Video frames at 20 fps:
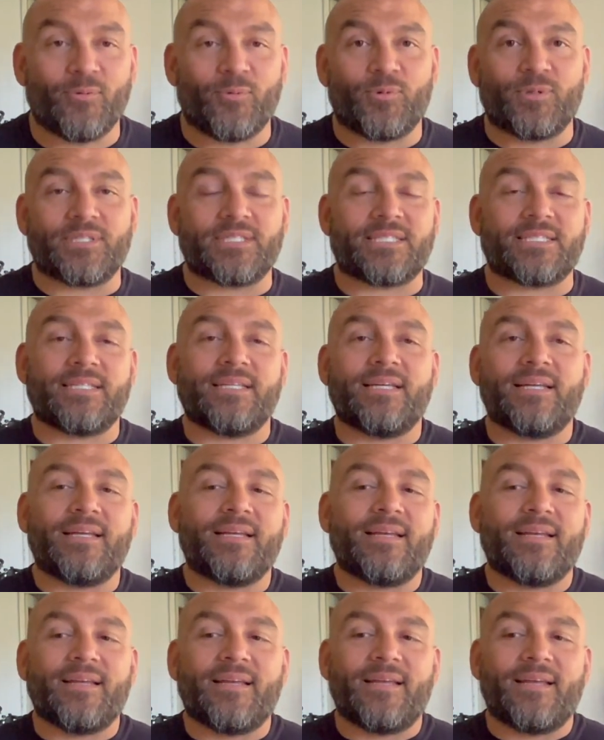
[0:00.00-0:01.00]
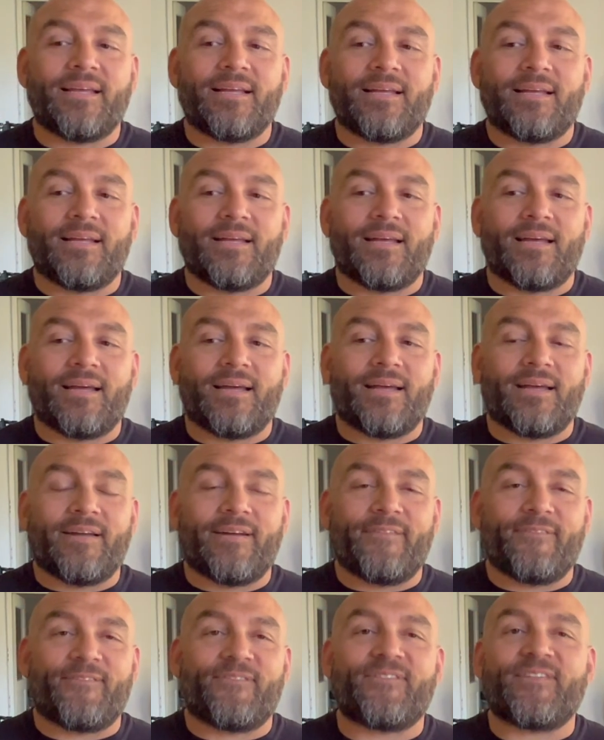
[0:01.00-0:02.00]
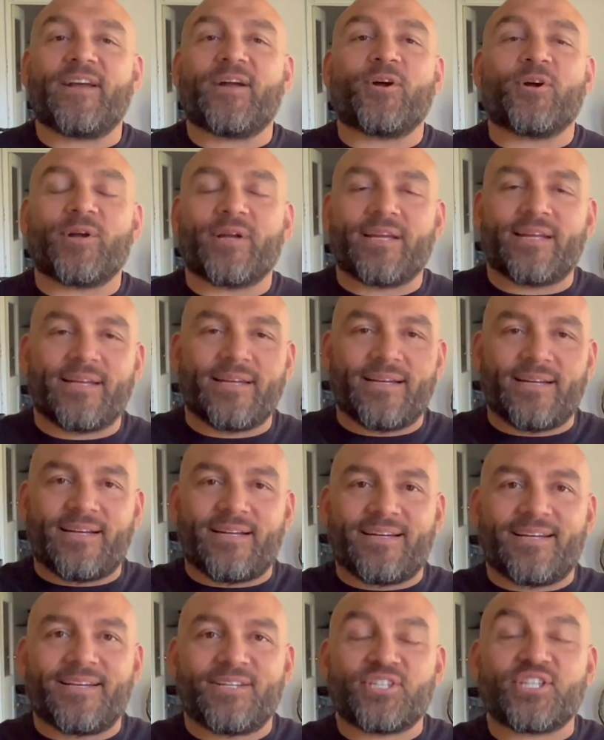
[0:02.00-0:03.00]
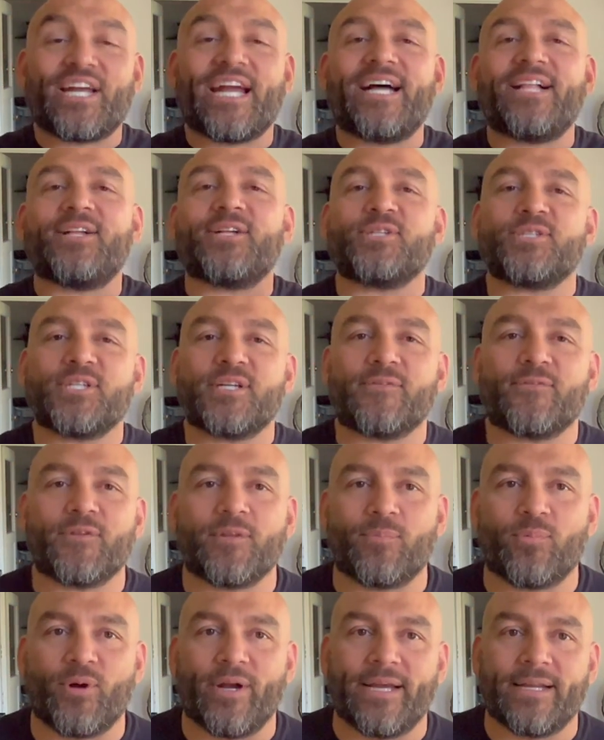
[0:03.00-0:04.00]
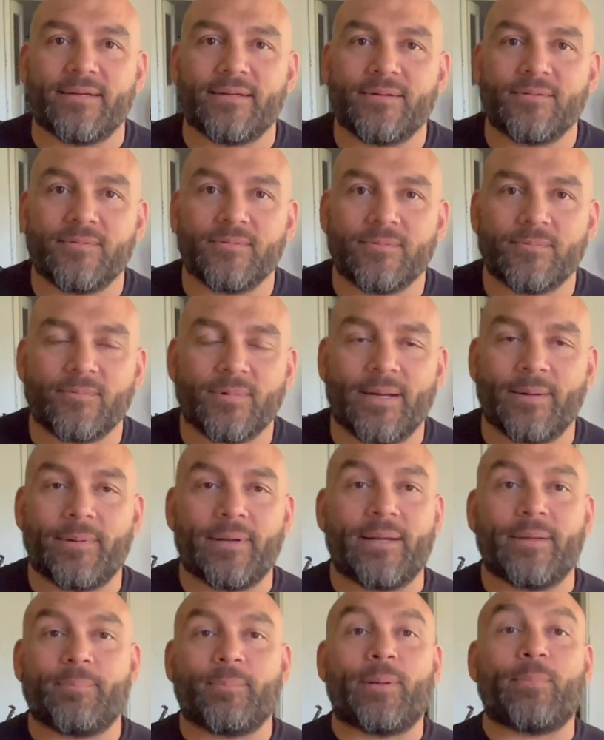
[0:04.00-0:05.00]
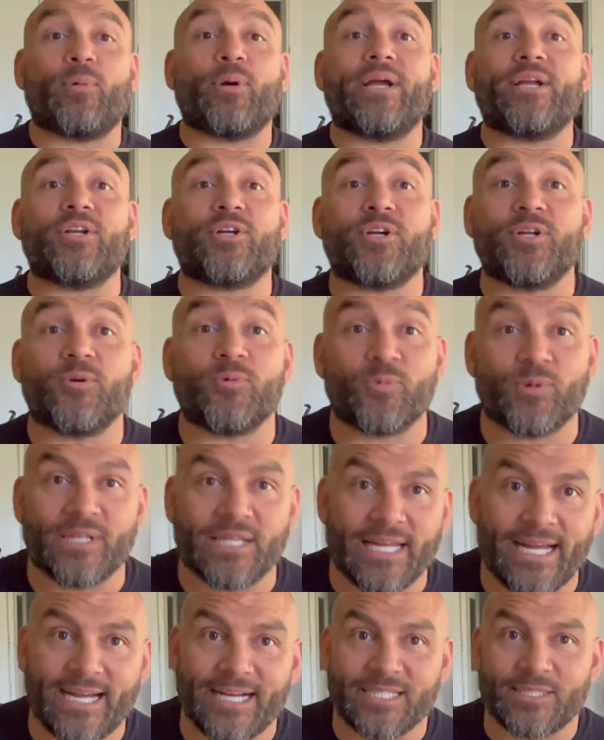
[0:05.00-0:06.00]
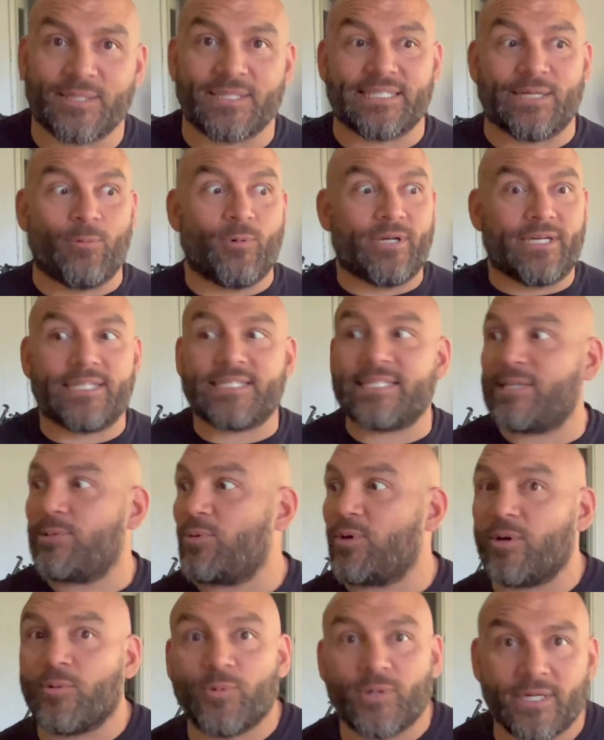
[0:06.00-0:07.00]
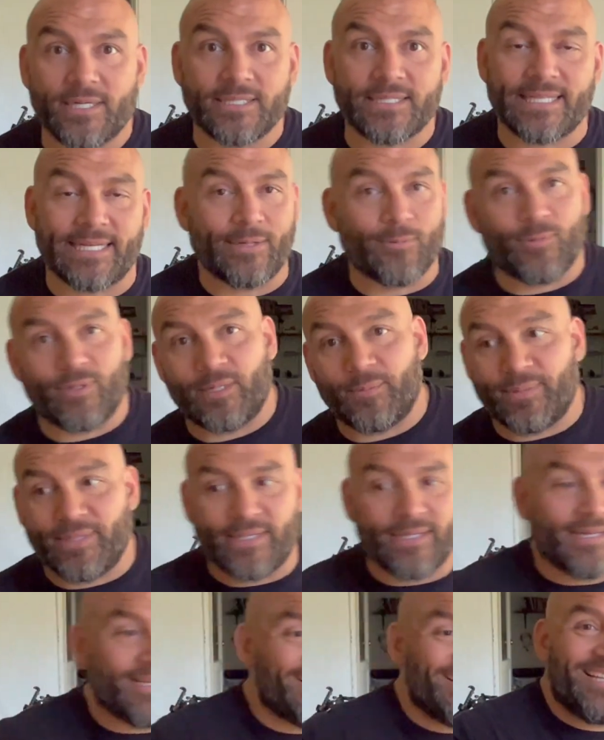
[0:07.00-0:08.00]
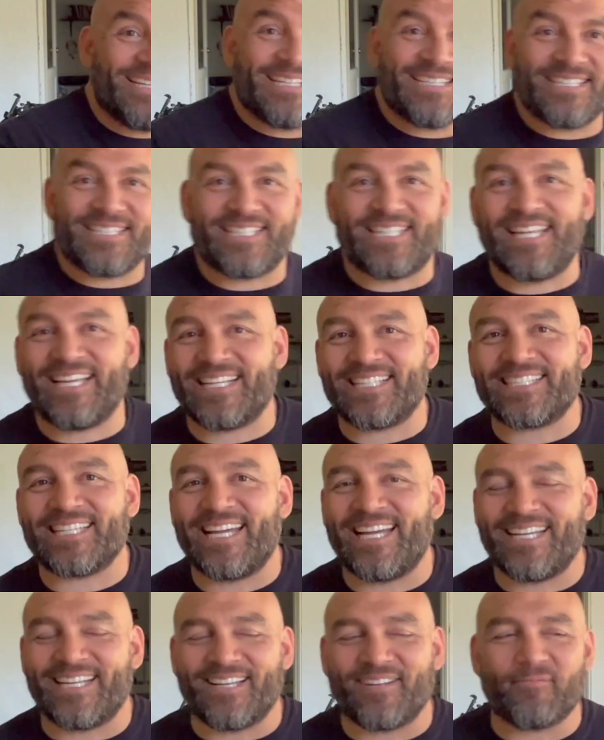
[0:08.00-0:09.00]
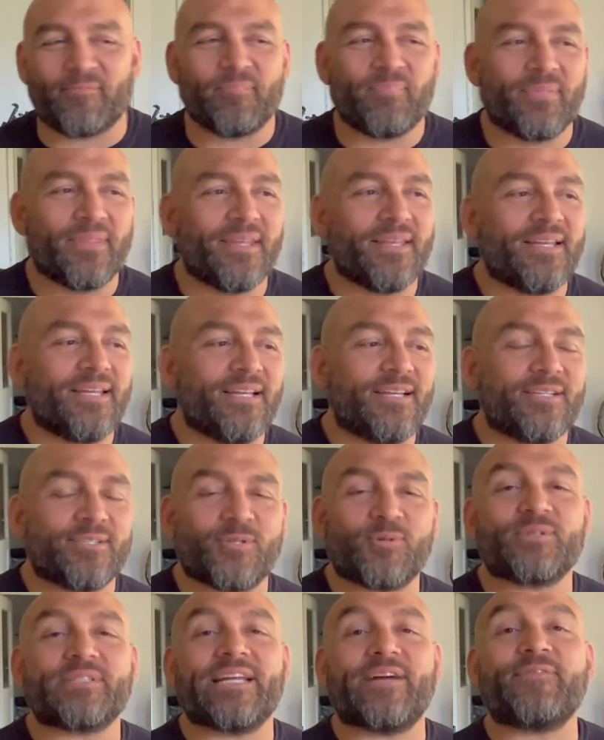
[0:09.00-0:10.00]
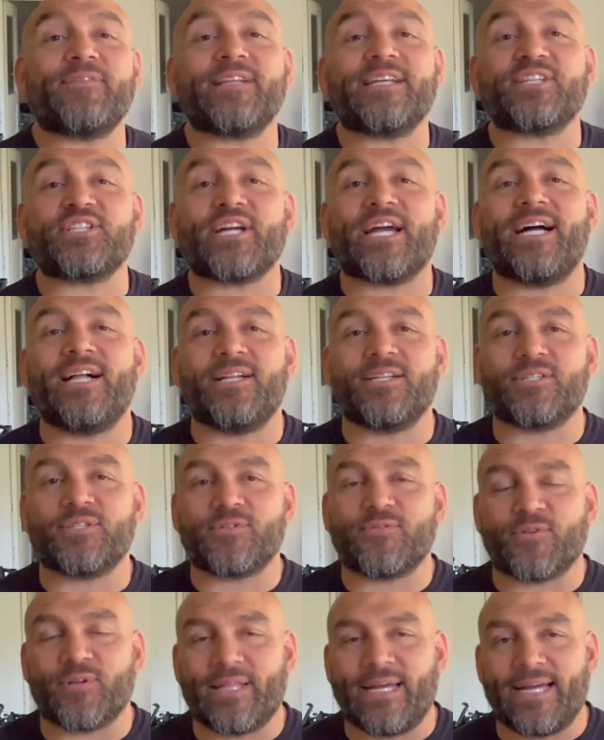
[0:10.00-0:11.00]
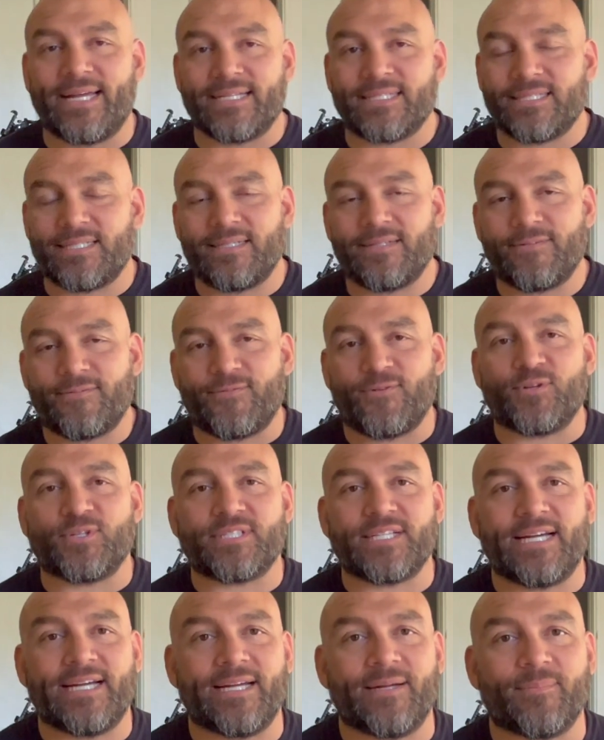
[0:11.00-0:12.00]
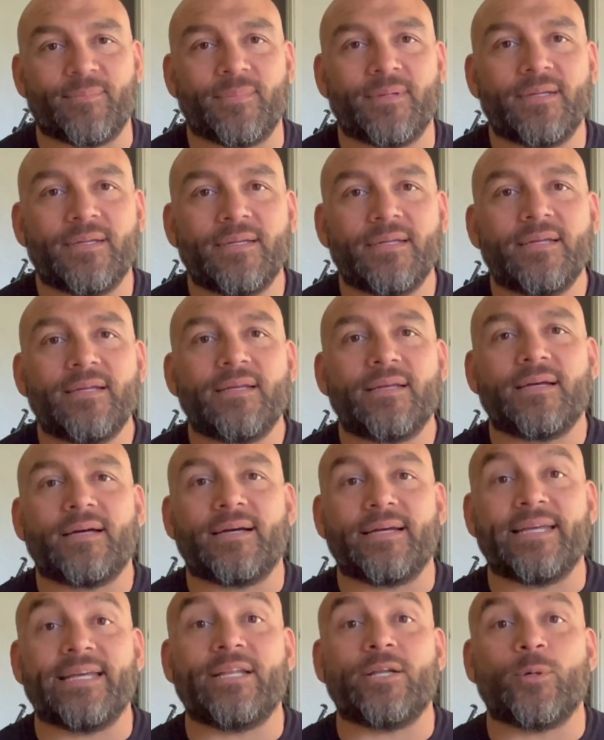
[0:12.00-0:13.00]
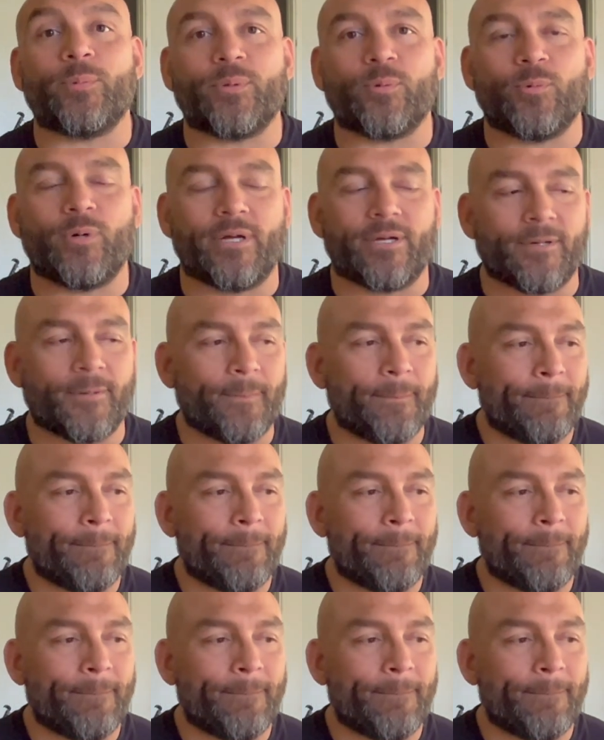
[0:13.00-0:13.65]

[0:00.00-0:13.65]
was very challenging for the brain, right? My brain couldn't relax because I wanted to see where I was. I didn't want to be zigzagging. So it was definitely a challenge for that first time in open water.